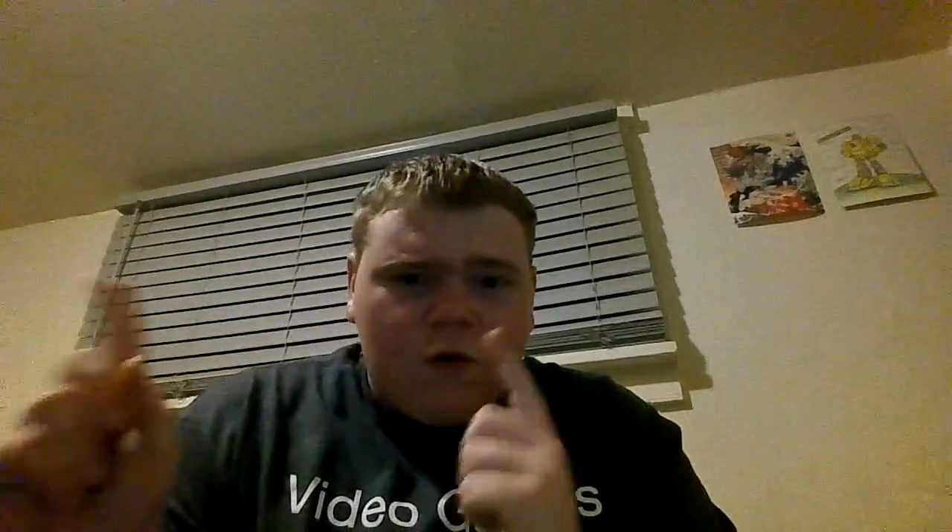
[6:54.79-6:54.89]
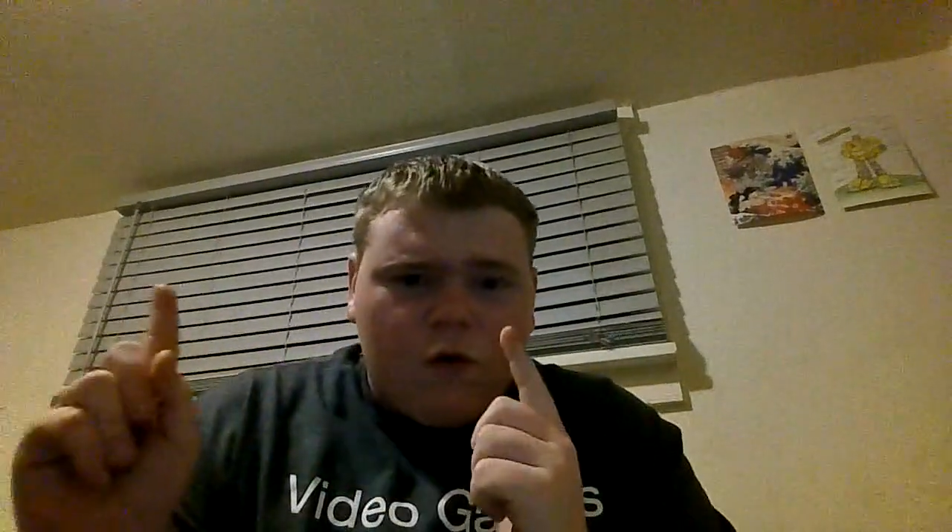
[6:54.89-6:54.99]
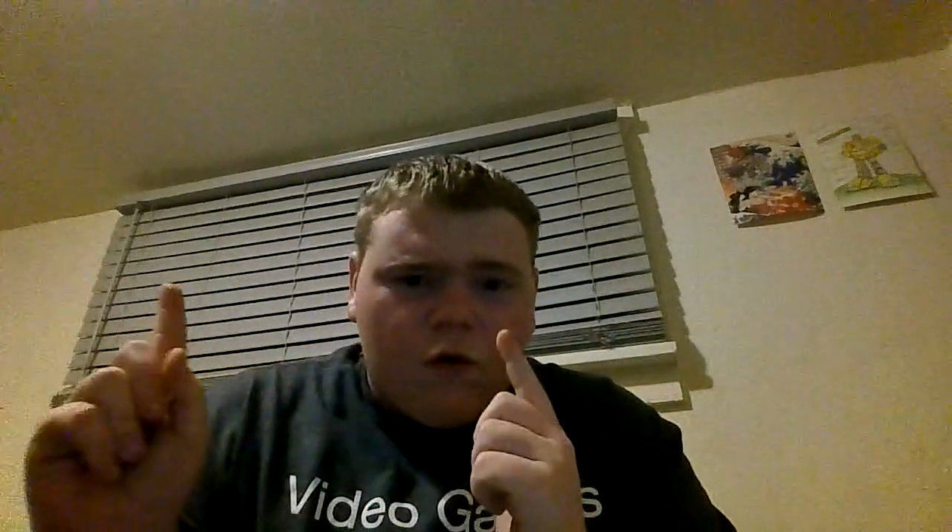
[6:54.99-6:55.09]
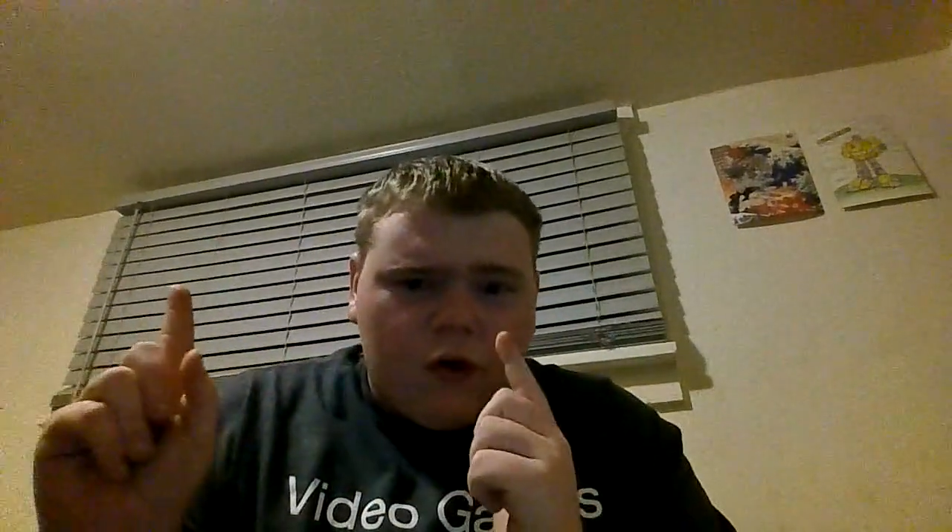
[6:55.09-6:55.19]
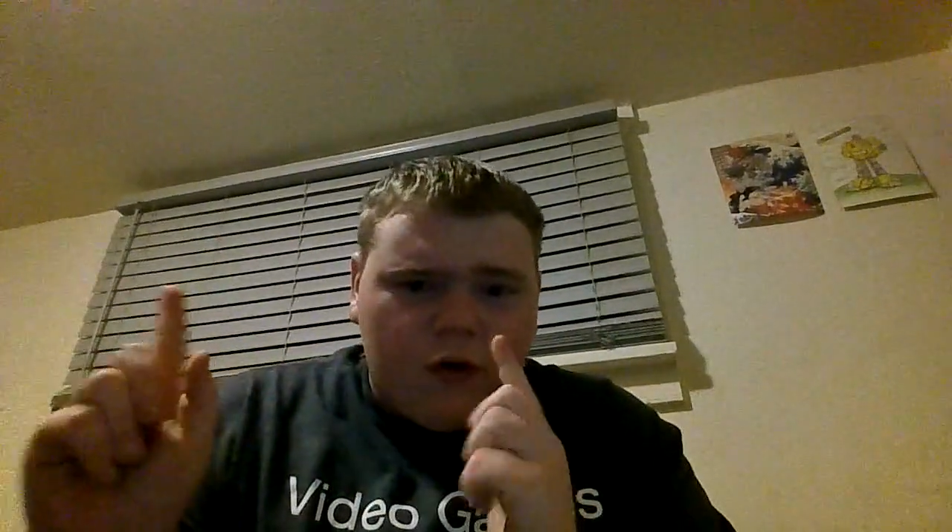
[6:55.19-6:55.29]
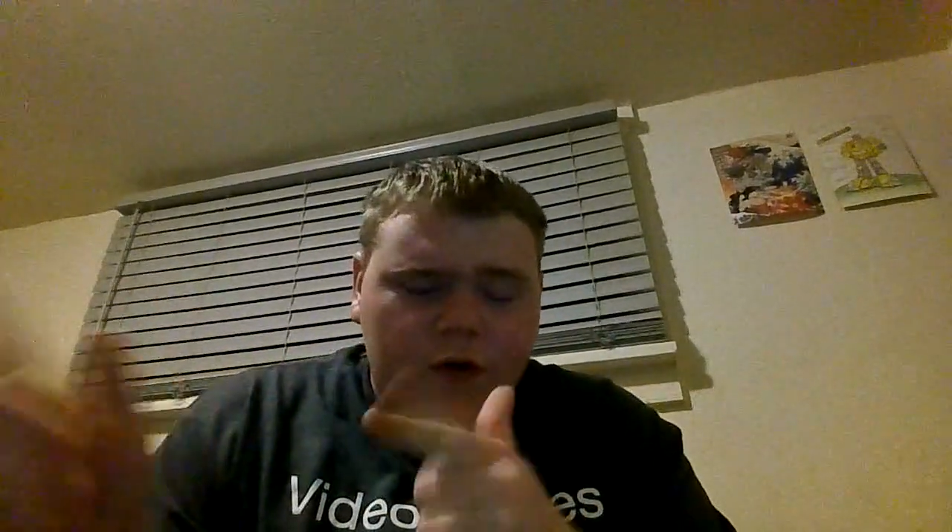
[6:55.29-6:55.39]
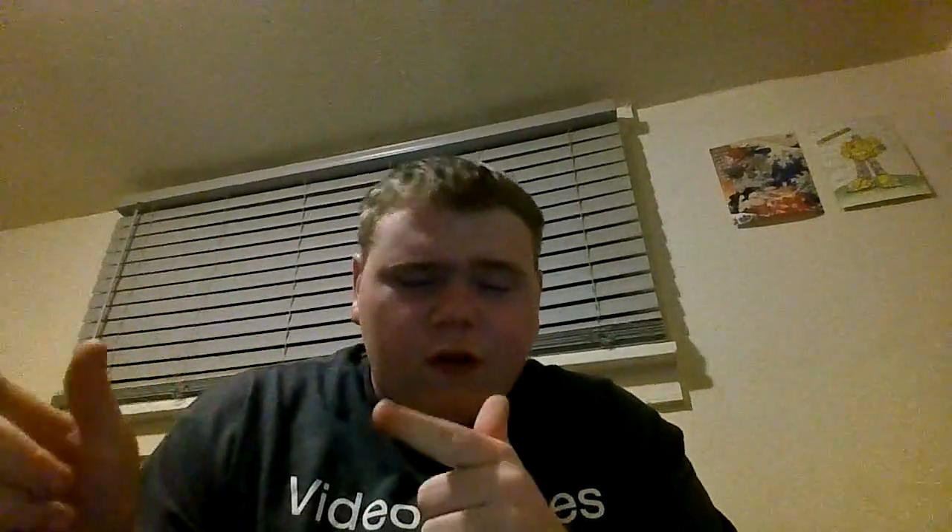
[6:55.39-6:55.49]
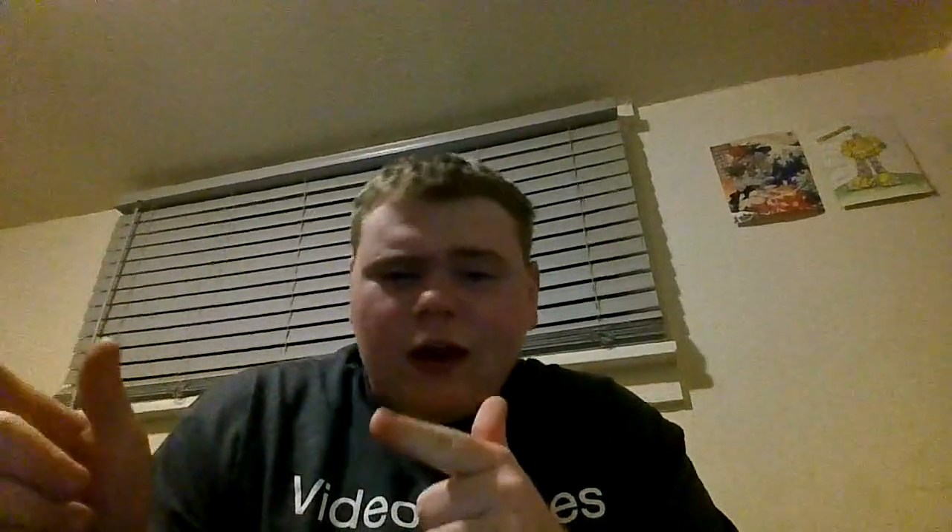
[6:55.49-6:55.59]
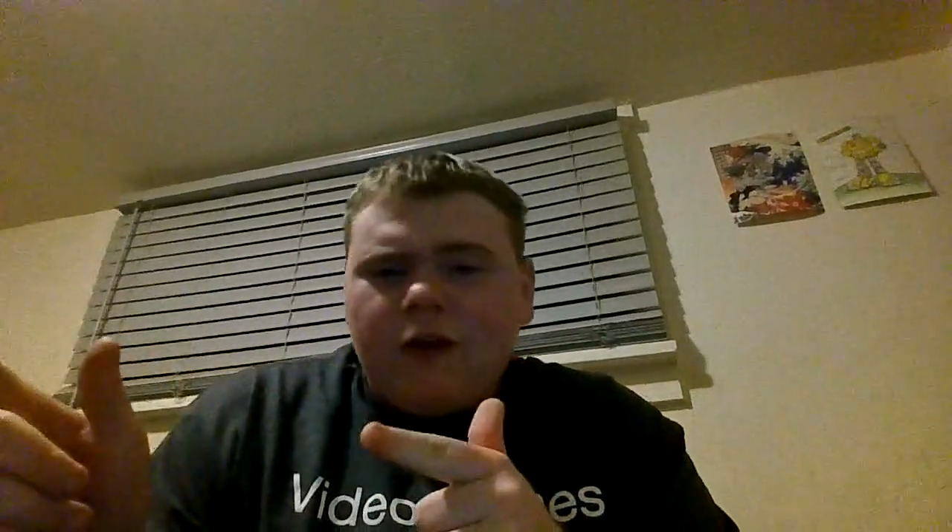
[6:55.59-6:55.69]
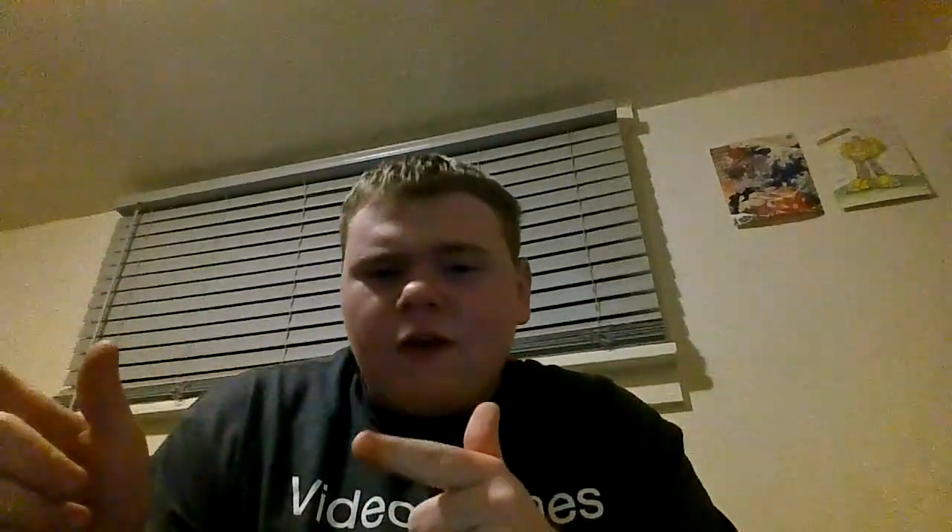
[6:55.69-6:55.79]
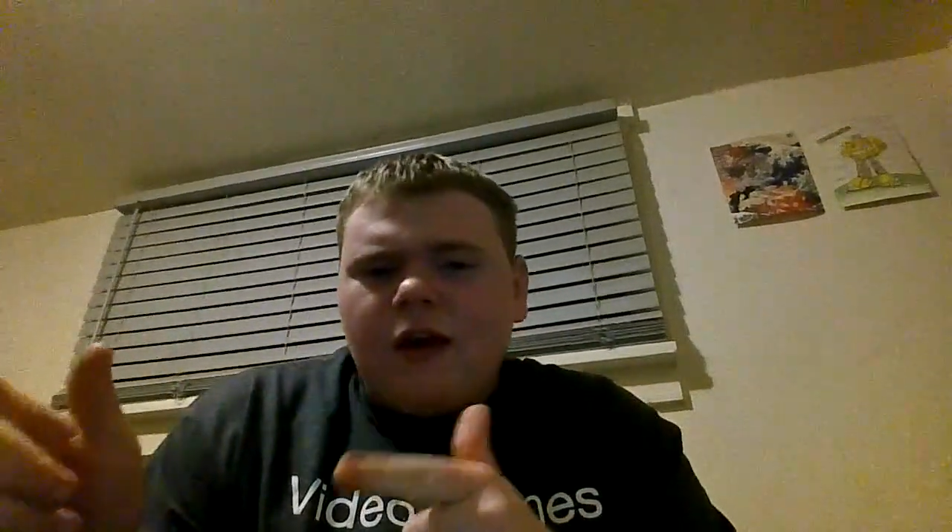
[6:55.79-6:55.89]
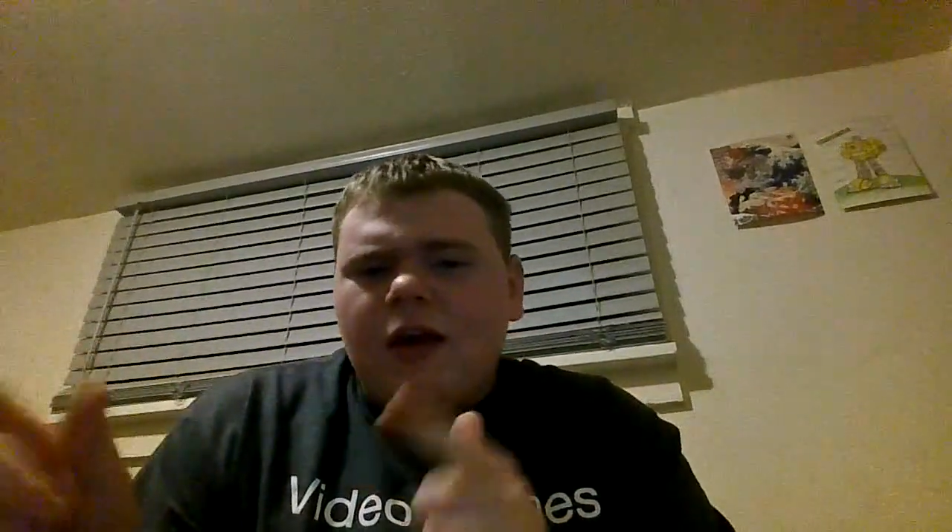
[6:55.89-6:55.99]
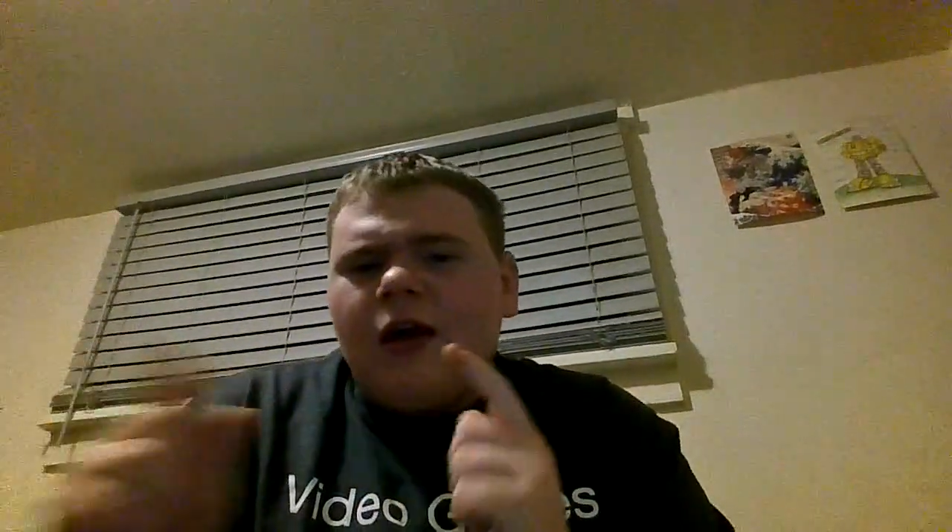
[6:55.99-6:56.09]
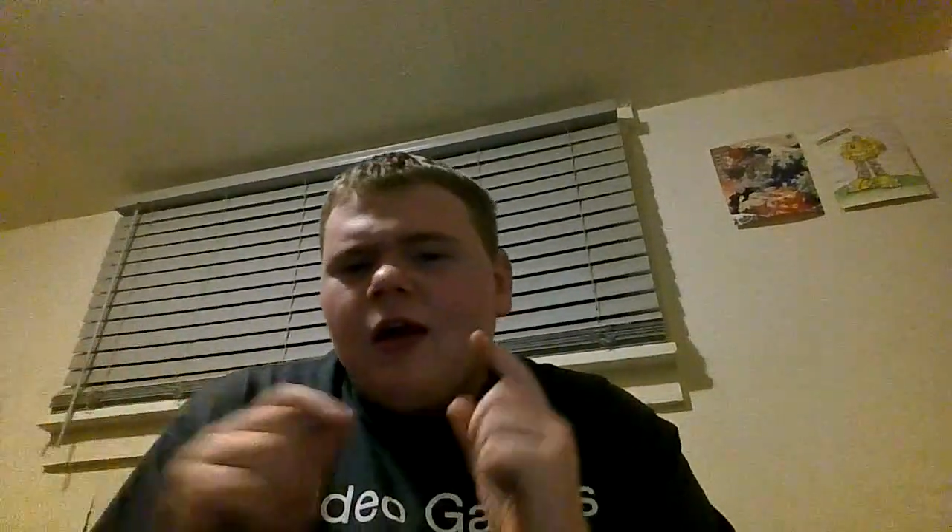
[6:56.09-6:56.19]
towards Legacy